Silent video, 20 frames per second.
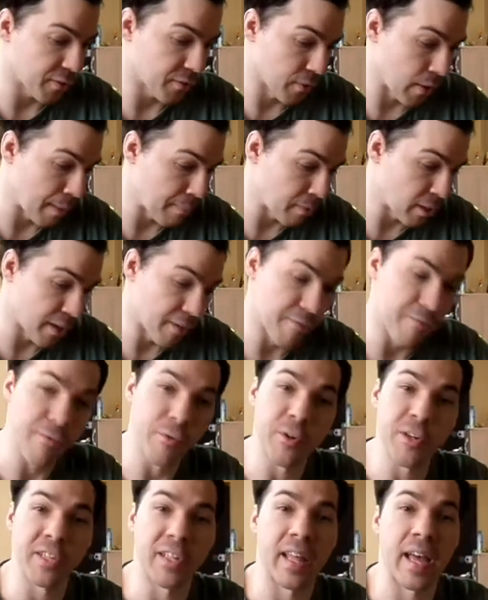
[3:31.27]
So I'm looking
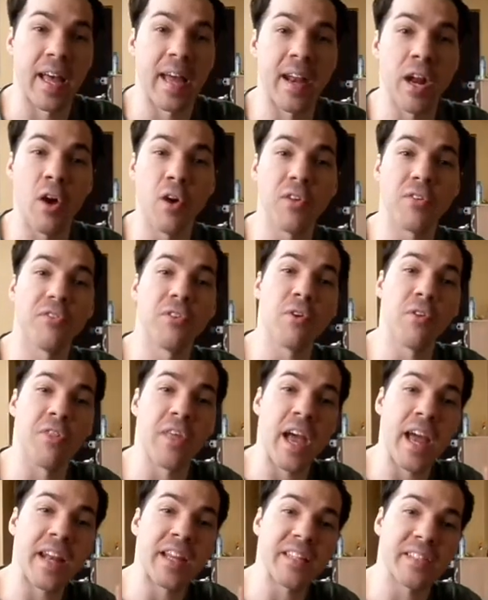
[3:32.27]
forward to that. And also
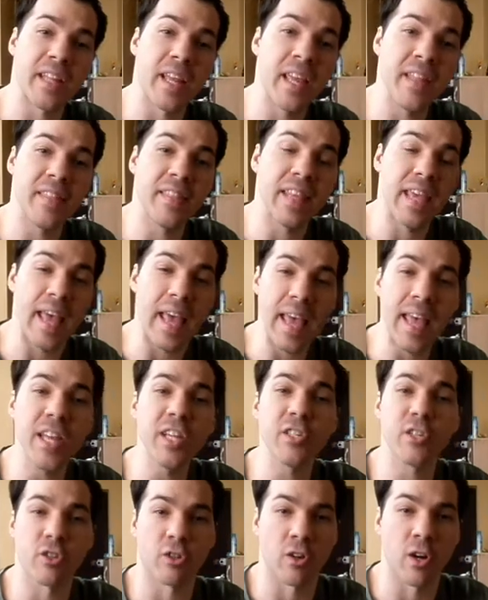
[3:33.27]
that is in the
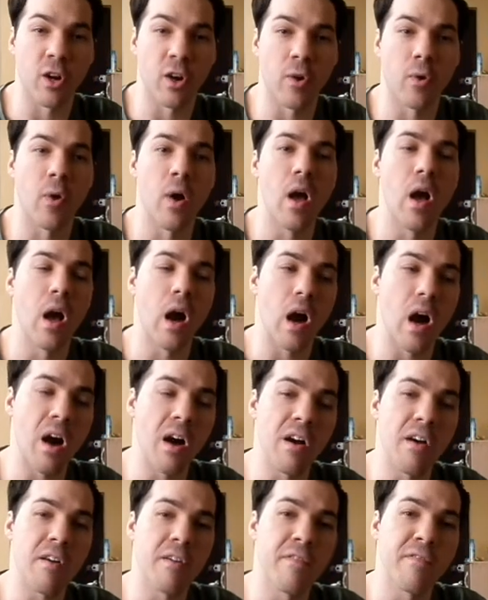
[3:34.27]
intro
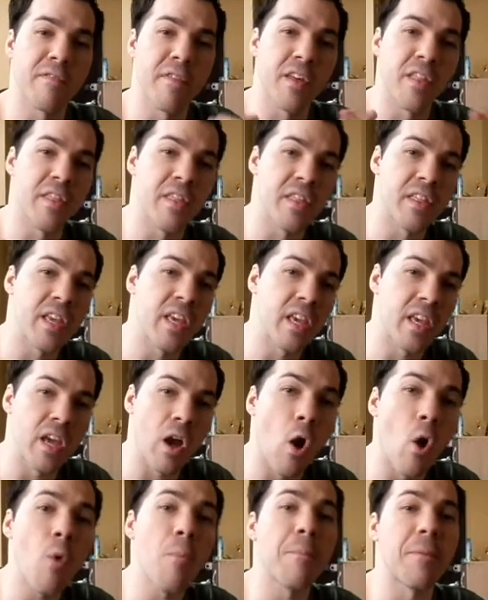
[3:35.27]
of the
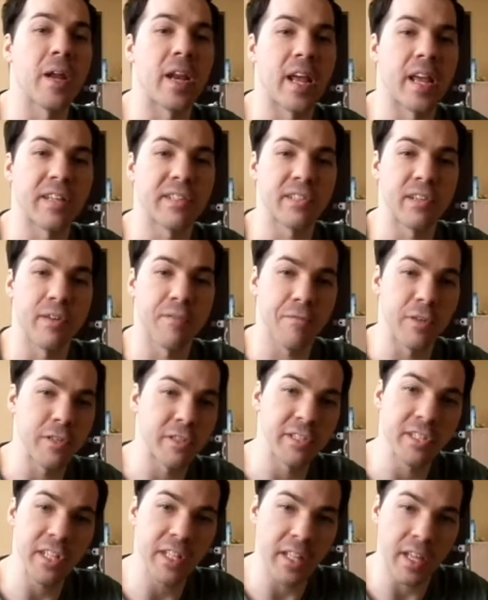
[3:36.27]
opening. So if you
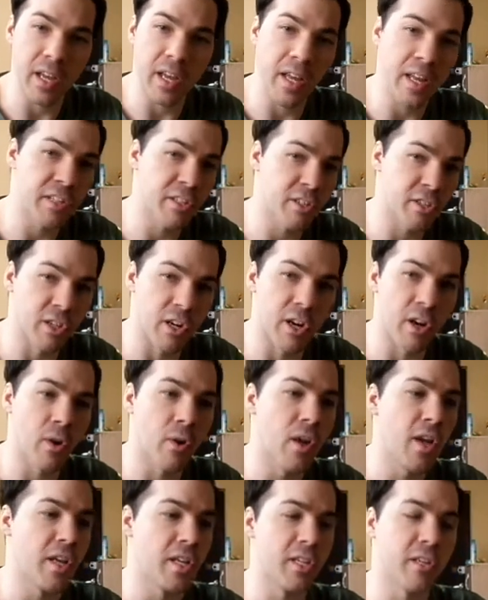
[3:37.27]
see the
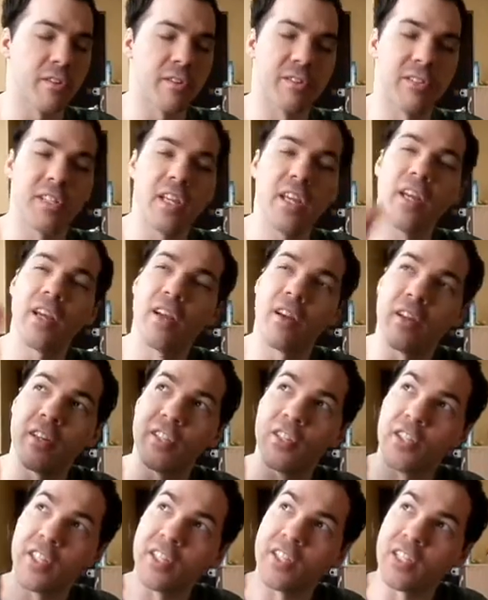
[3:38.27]
intro, you'll see her,
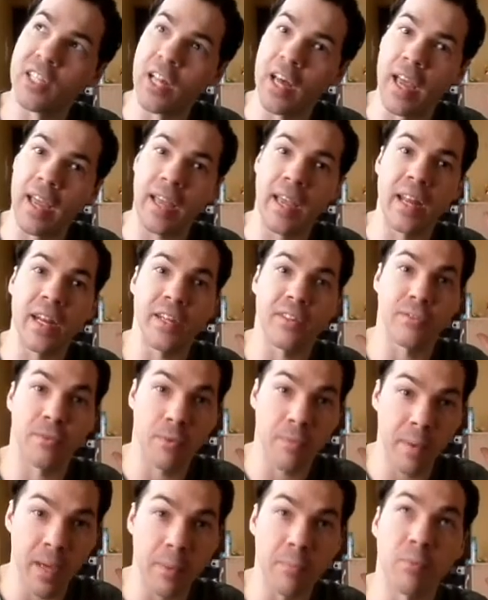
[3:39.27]
she's like in a
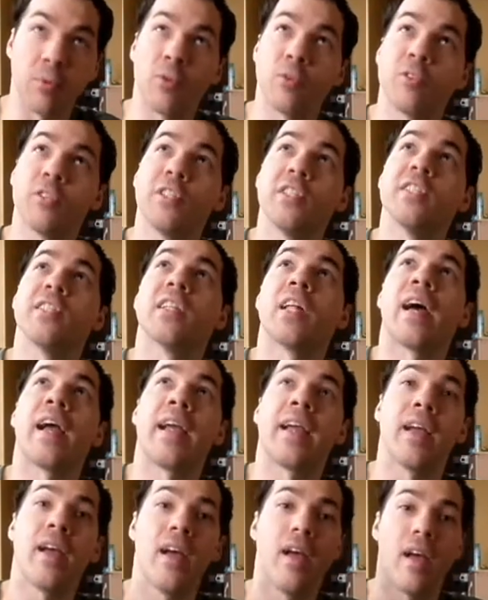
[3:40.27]
swimming pool, she's
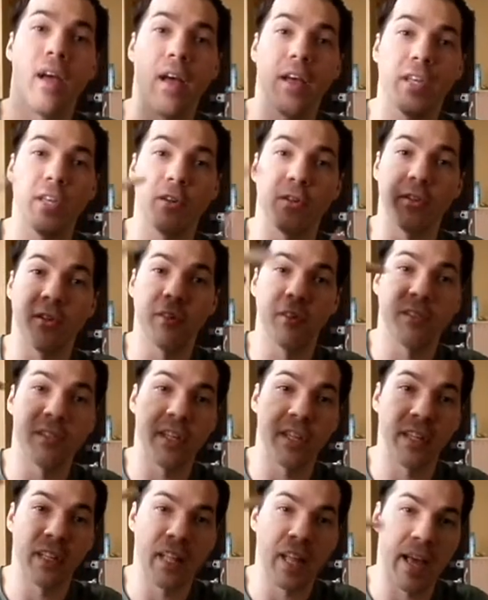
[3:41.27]
like, You'll
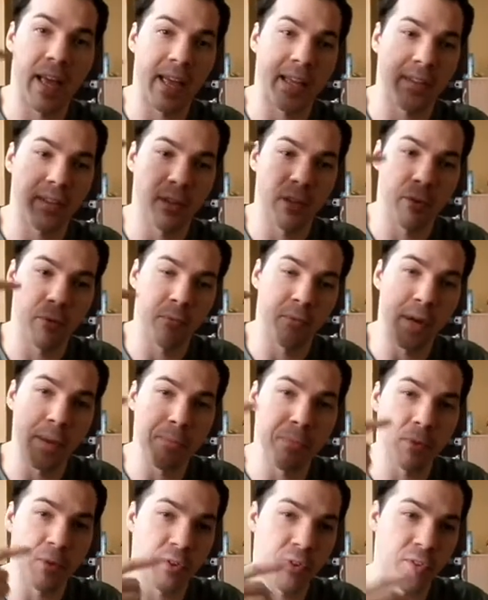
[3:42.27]
see like the
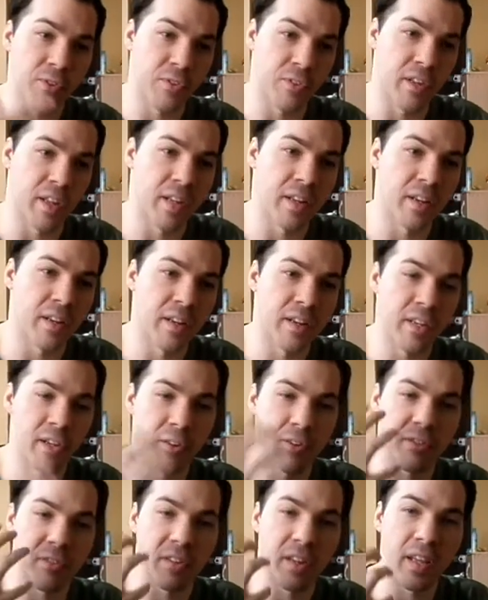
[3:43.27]
ripples, and
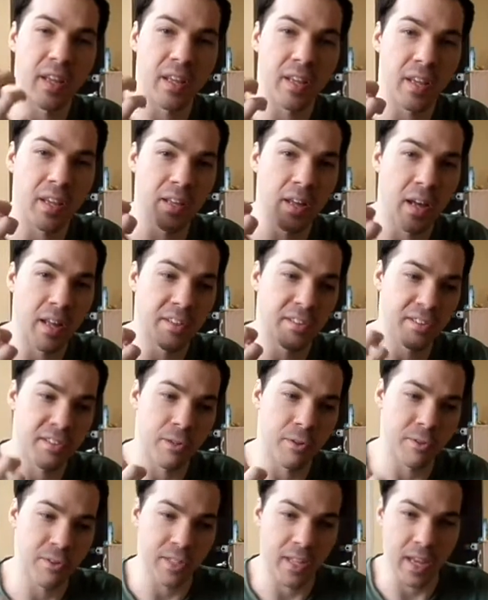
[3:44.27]
you'll see
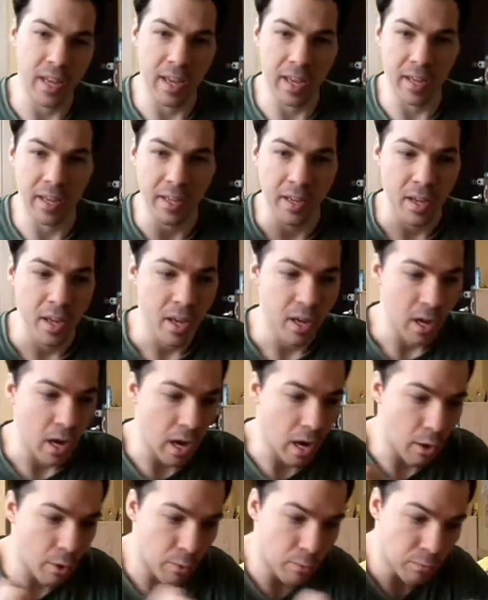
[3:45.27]
Sosuke
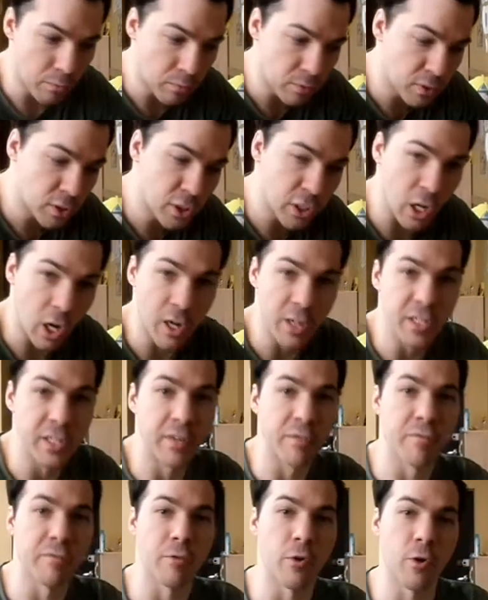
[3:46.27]

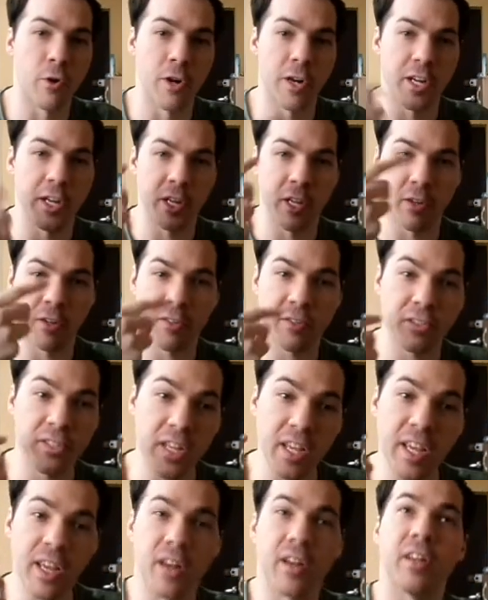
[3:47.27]
charging forward, and you'll
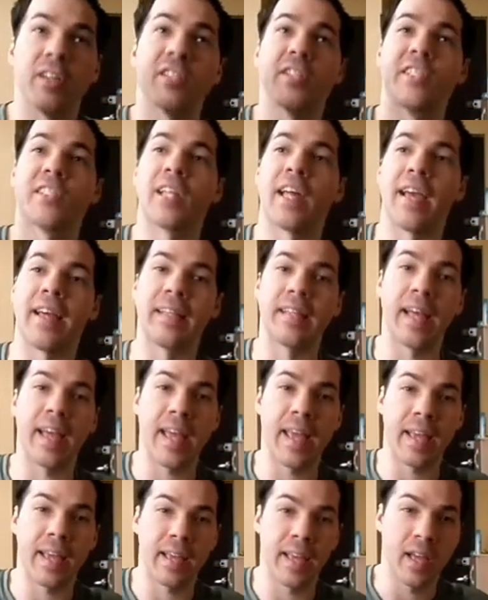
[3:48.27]
see her. She's like
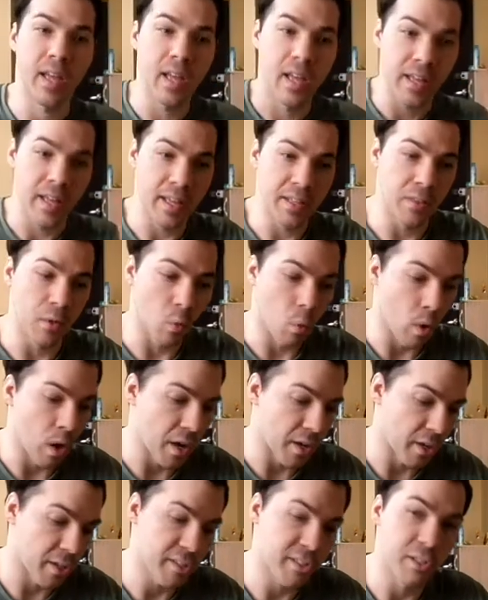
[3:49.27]
laying in the
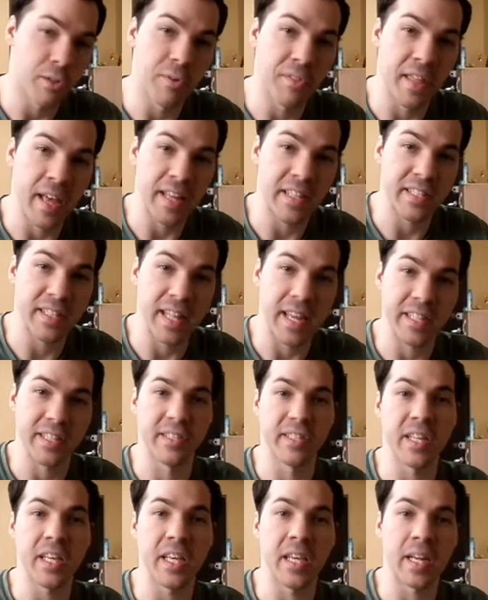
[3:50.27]
water. So that's that
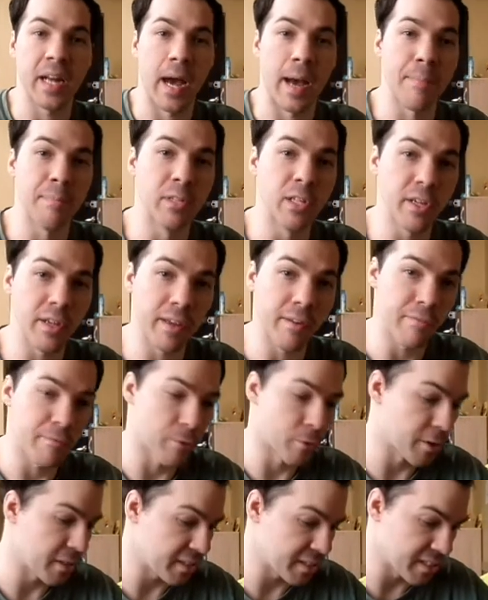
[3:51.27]
scene. I'm looking
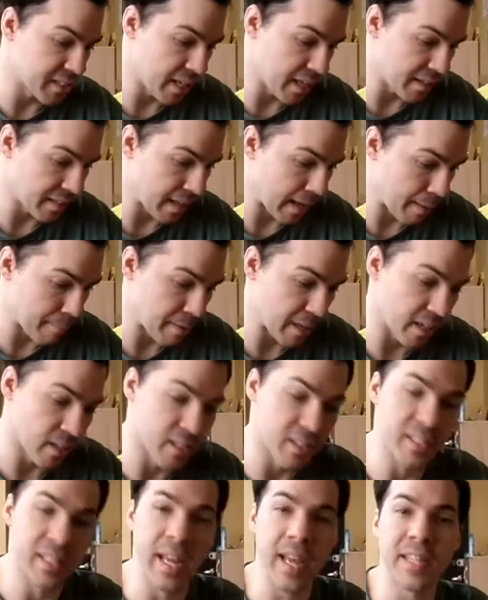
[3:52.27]
forward to seeing that,
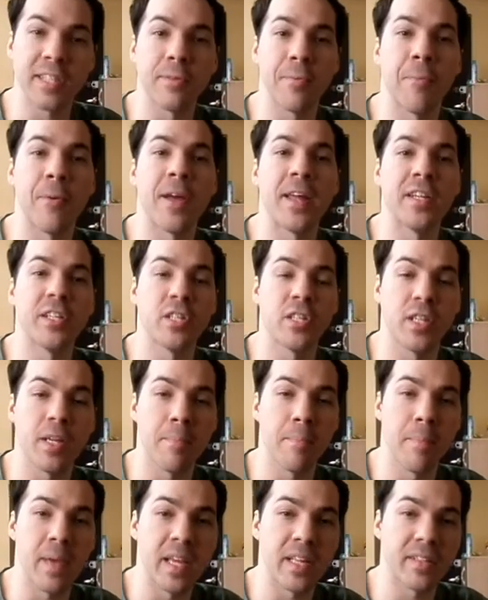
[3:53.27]
because that's when she
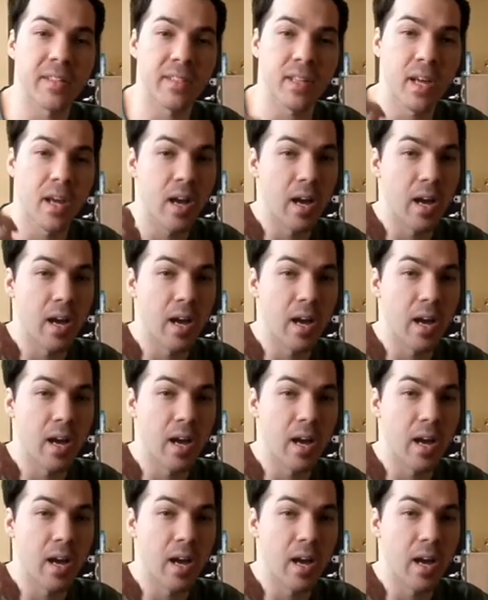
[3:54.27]
meets